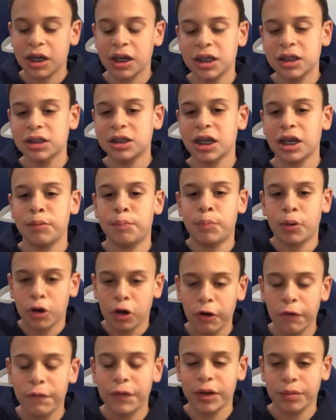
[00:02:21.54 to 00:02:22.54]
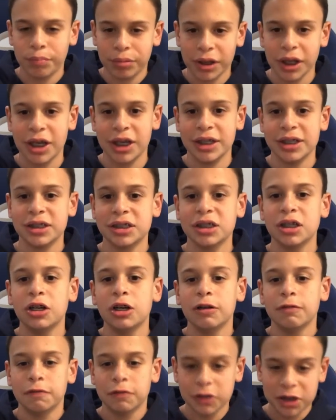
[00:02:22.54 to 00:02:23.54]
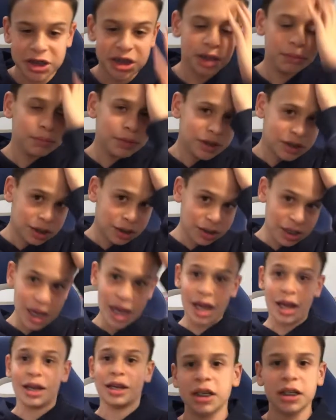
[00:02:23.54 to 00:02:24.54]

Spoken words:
is a perfect place for Jimmy to land.